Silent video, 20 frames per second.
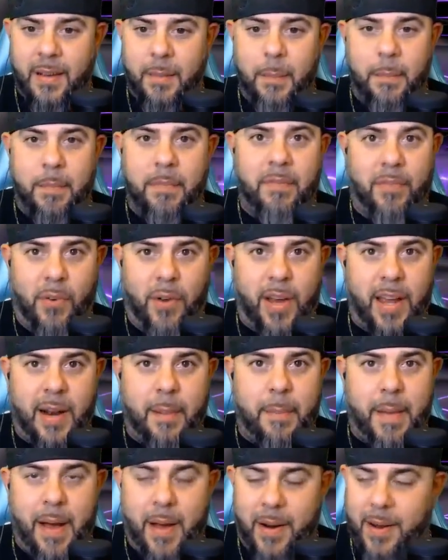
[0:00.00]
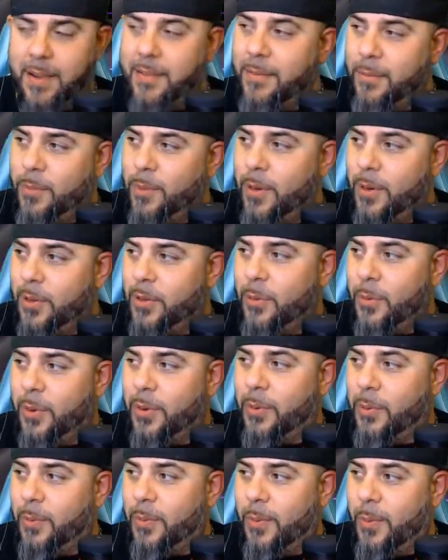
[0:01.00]
Forget about it. I'm
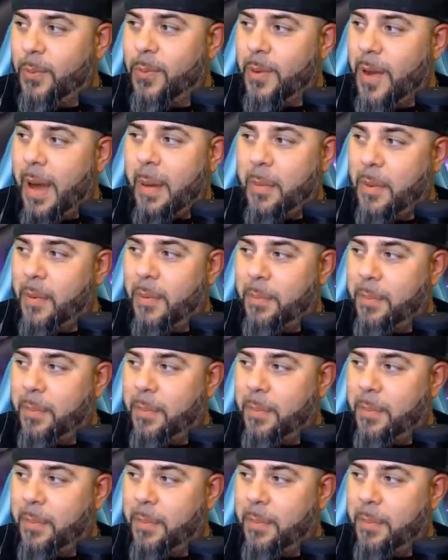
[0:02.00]
gonna